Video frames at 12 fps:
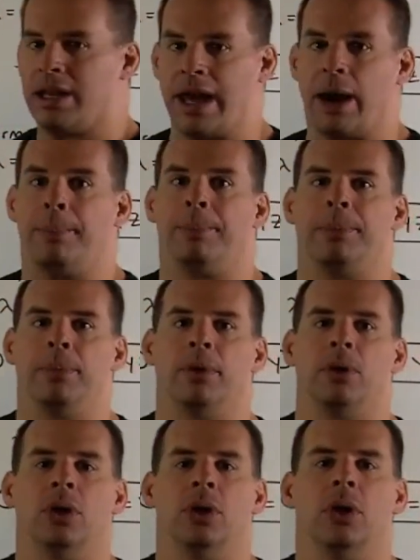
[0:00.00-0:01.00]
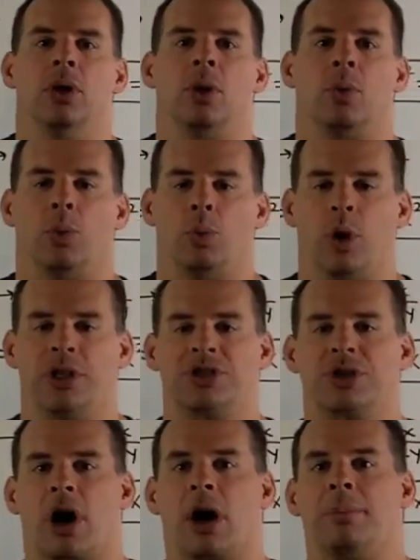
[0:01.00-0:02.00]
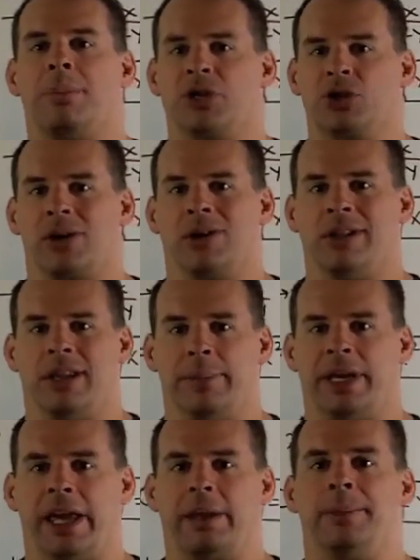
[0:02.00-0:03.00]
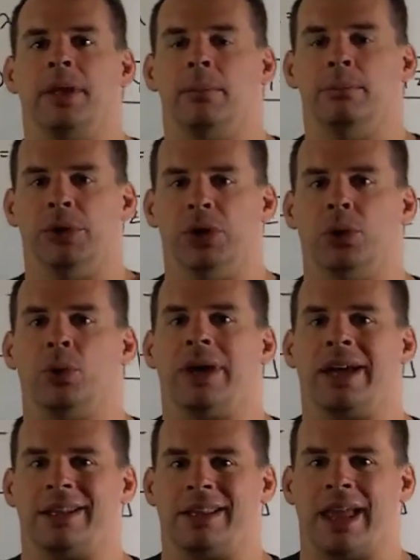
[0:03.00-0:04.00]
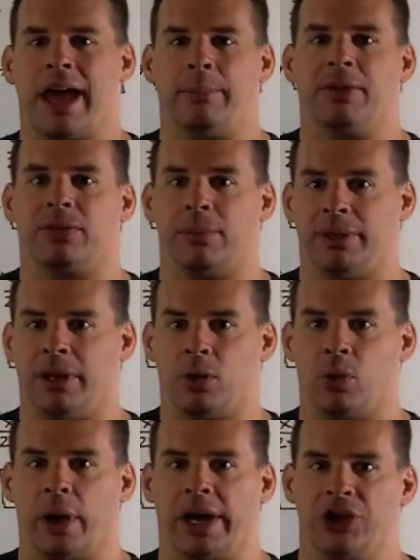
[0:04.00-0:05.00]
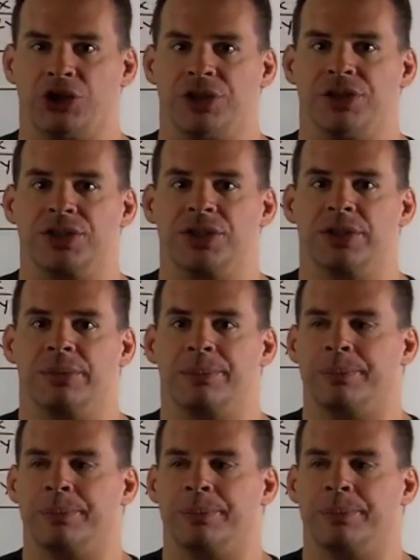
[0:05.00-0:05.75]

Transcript: Now, we want to start by trying to eliminate mu and lambda from the equations.